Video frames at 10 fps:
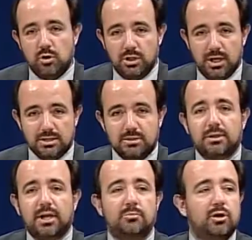more
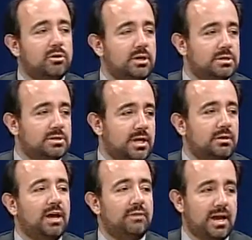debts or liabilities
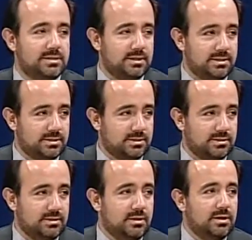than you have assets.